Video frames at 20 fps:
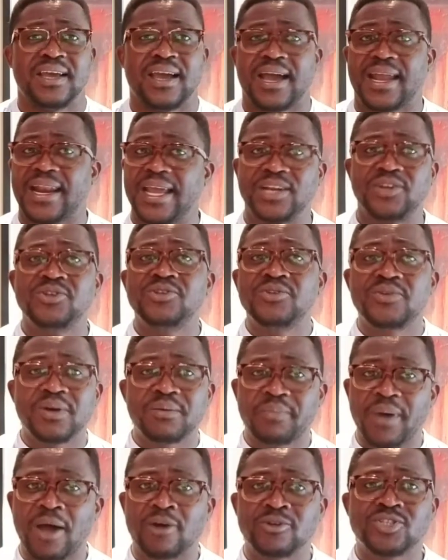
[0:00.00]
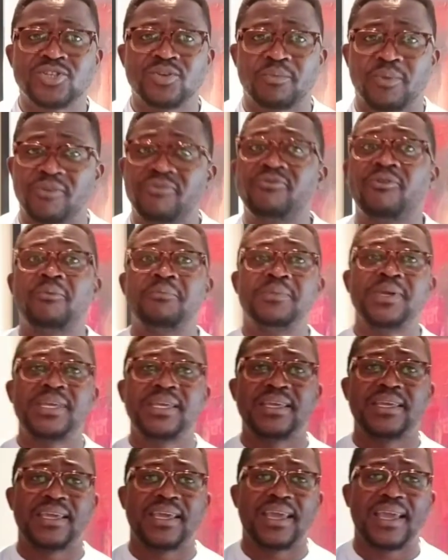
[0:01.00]
And I don't know about you, but for
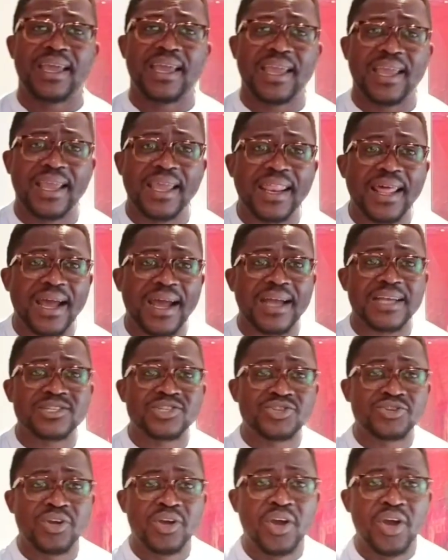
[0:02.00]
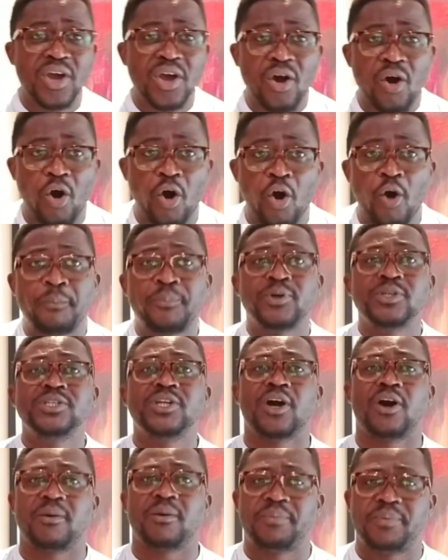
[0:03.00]
me, it has opened
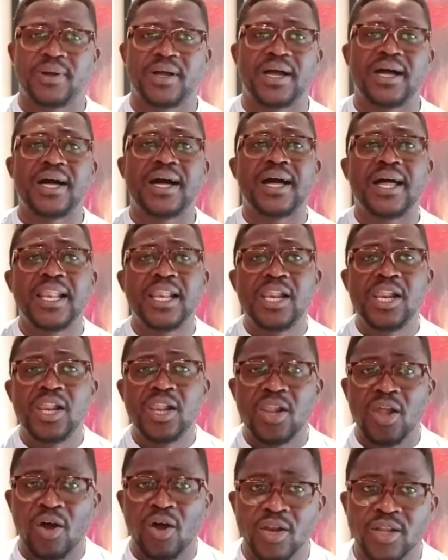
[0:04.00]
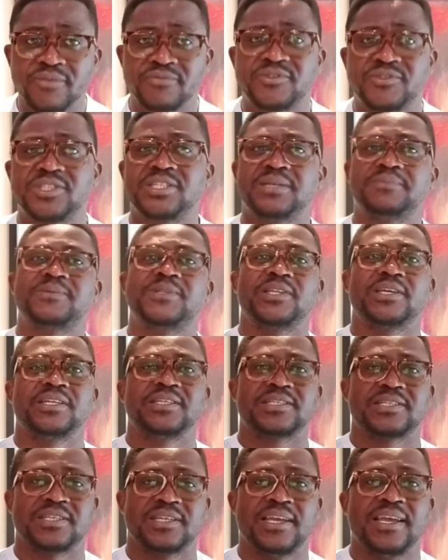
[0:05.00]
up a lot of deep
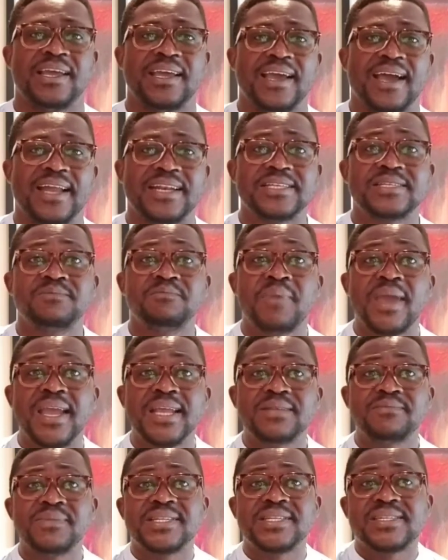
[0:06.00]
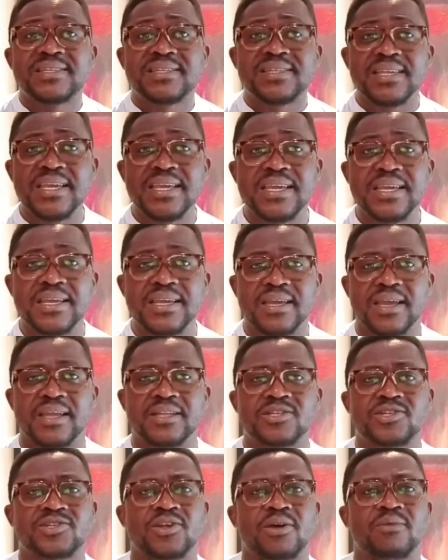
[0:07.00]
things. And he's made me see,
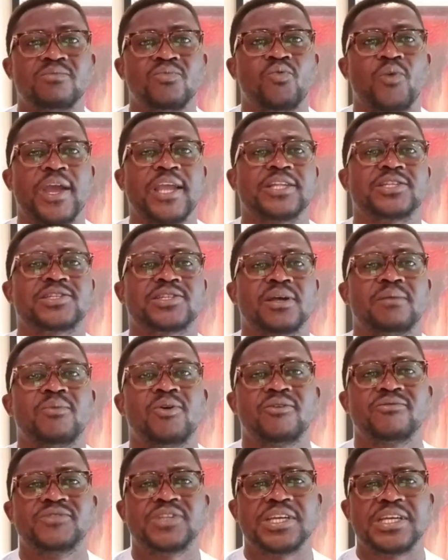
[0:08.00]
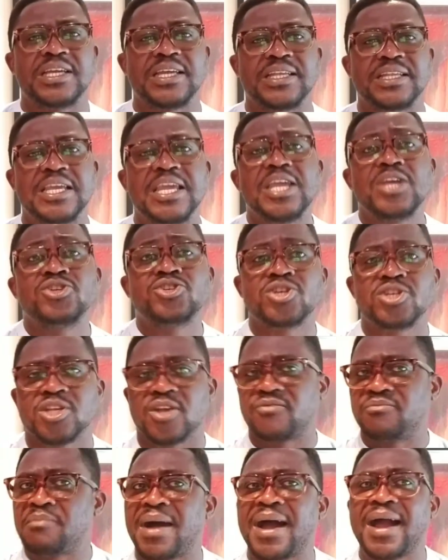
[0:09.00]
in some way, some of the issues
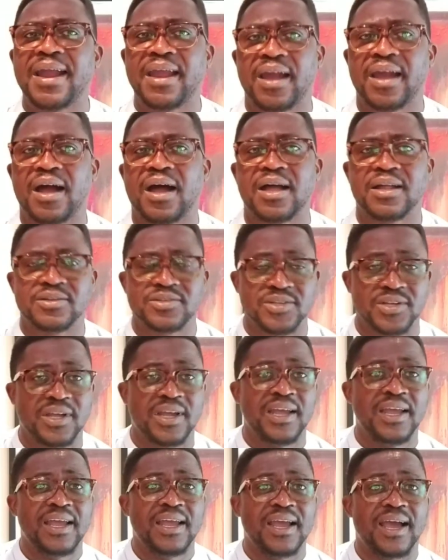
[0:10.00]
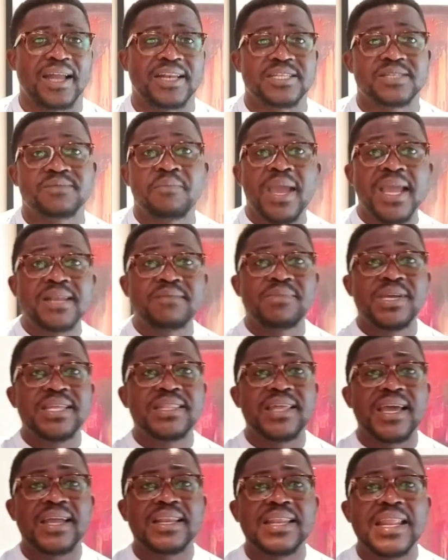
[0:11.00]
of my heart. And he's made me
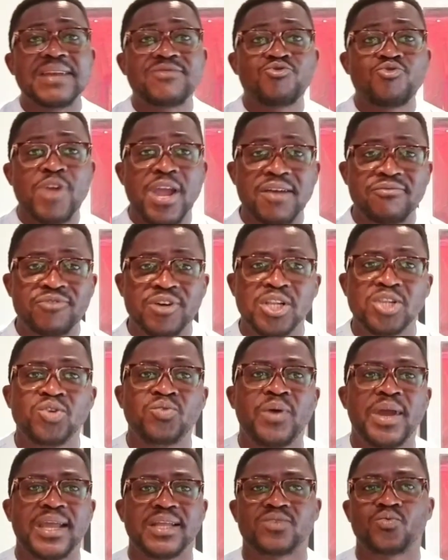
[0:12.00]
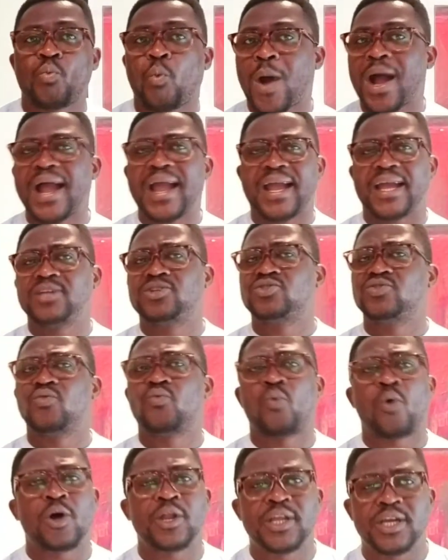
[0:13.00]
then reevaluate why I do
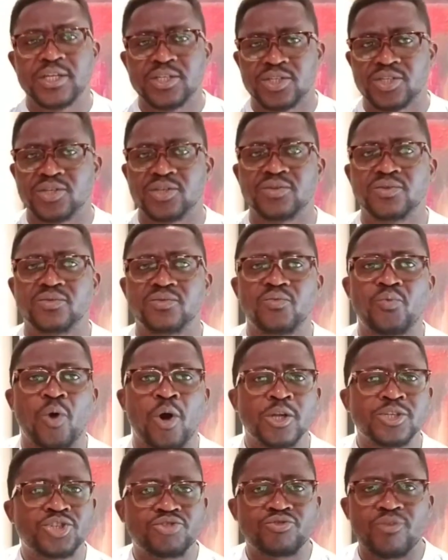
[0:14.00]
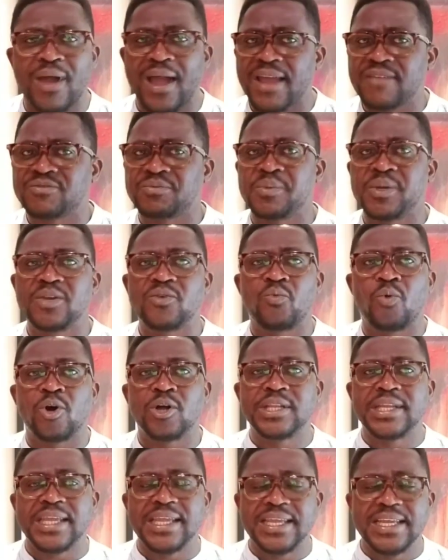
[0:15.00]
what I do, what drives me,
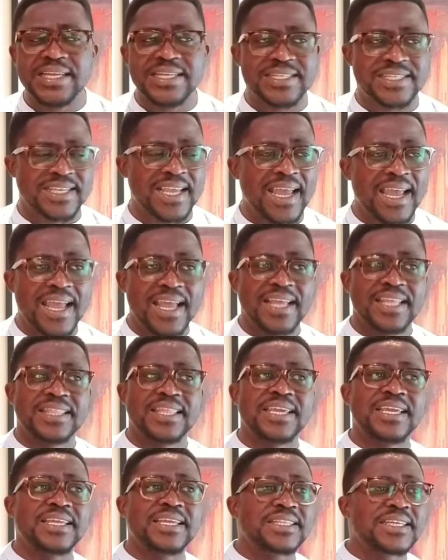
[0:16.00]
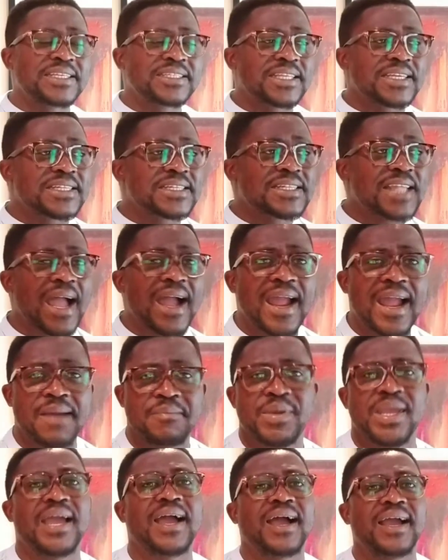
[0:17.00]
what is the desire
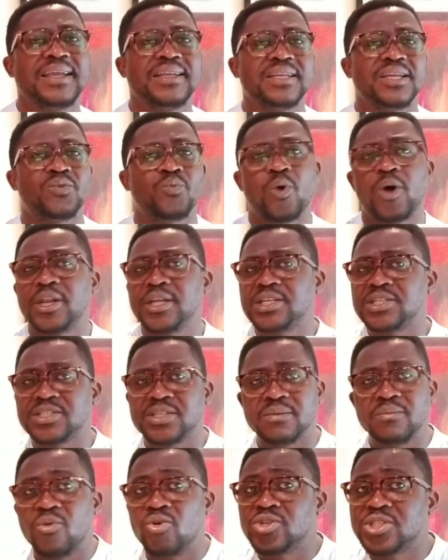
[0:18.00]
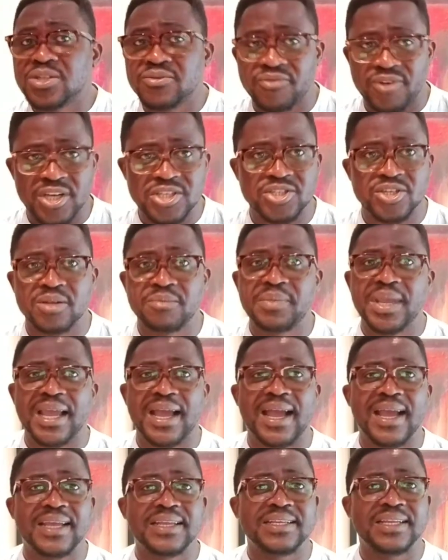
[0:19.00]
behind it, what is the motivation
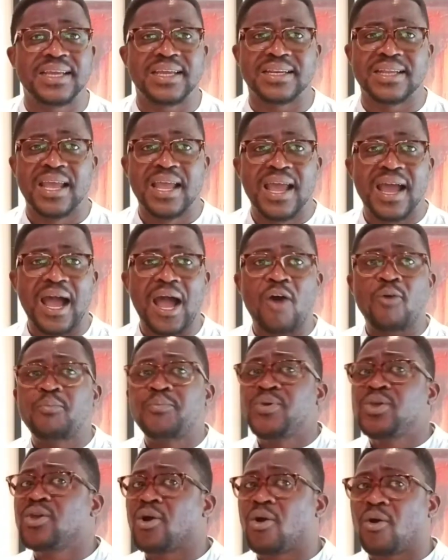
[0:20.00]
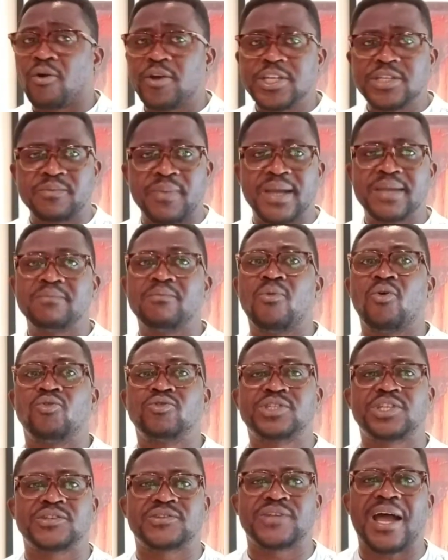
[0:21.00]
behind it, how pure is my
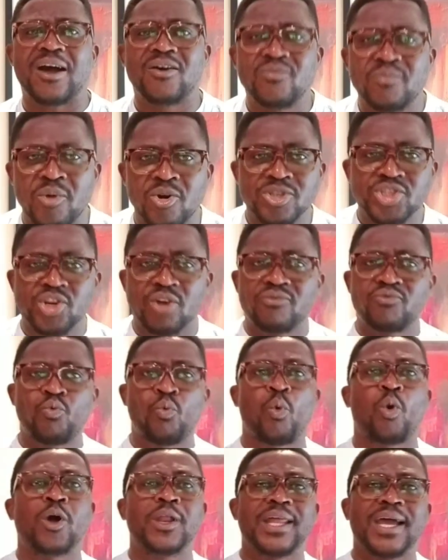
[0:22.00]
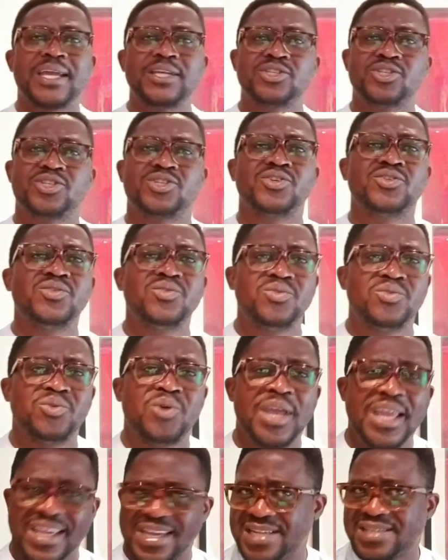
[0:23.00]
motives, how much of what I
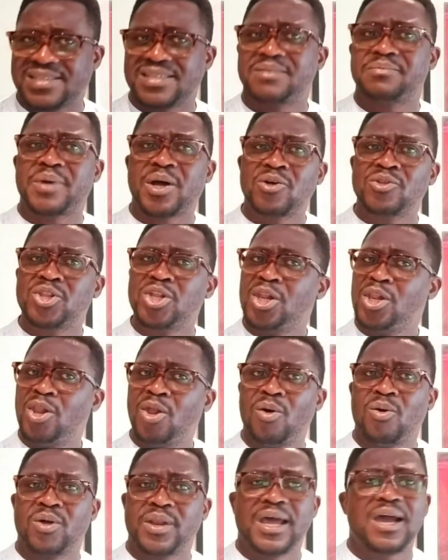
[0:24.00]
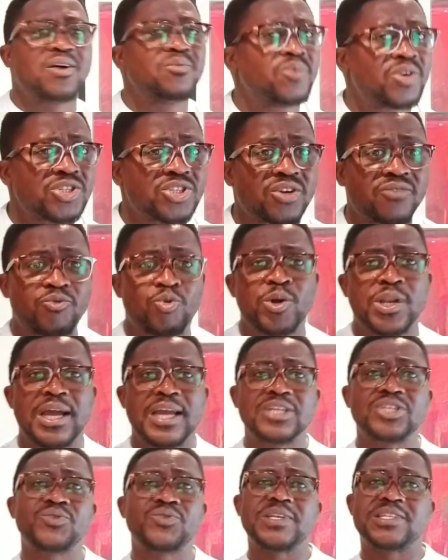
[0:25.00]
do is about the Lord, how much of what
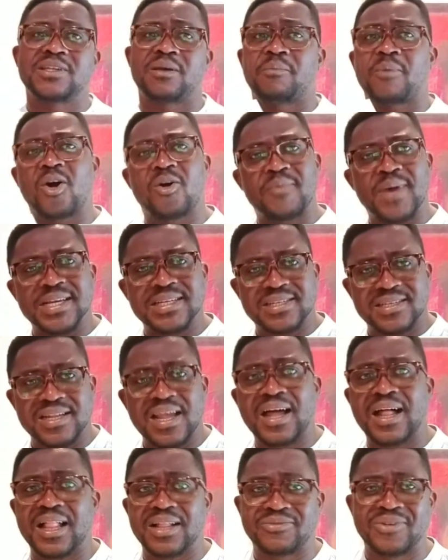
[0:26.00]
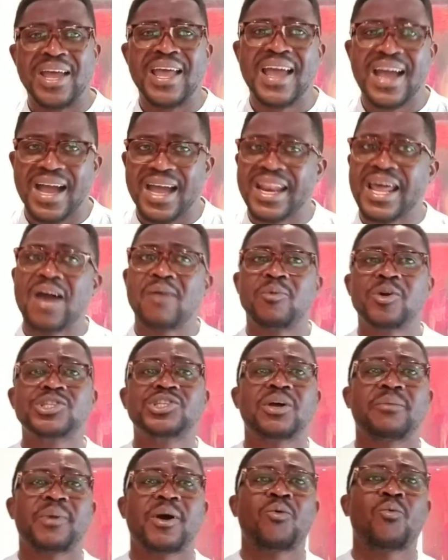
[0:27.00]
I do is about myself, and how much
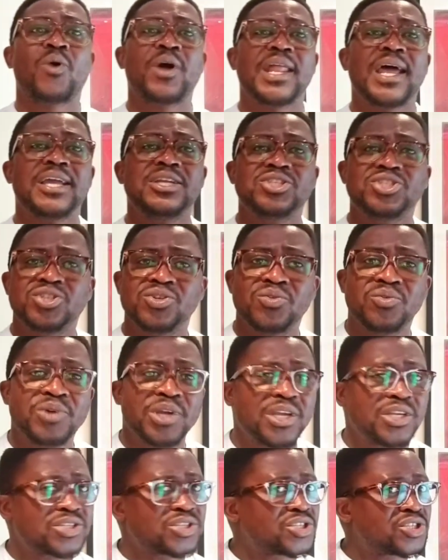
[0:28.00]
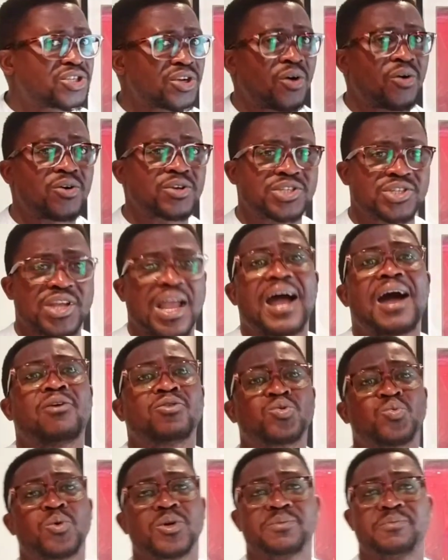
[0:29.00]
about what I do is just
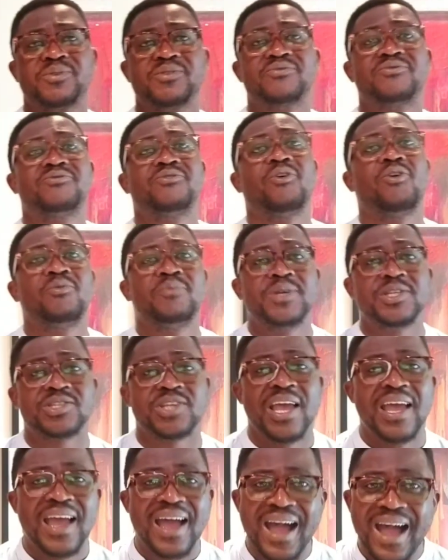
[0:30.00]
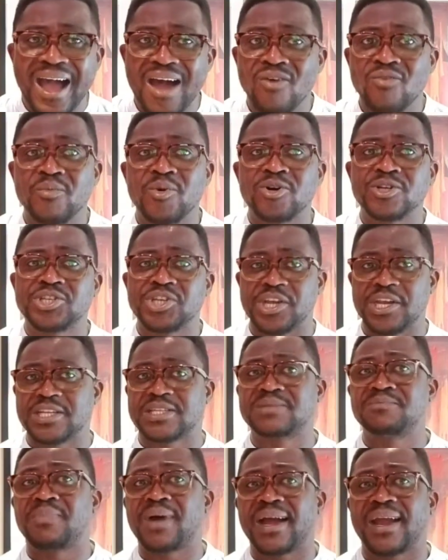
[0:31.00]
outward performance, how much
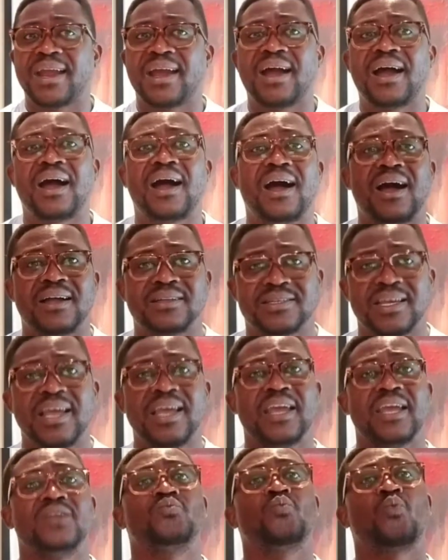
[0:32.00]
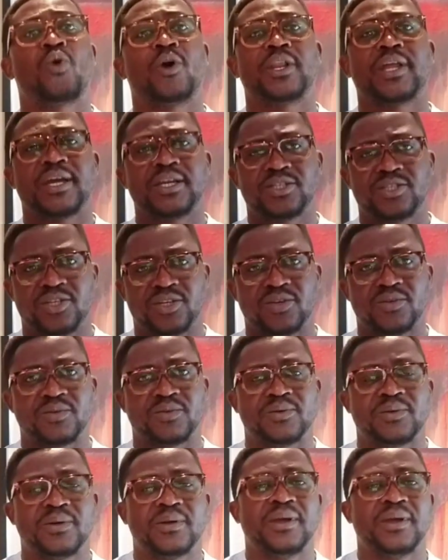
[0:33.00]
is my heart in what I do.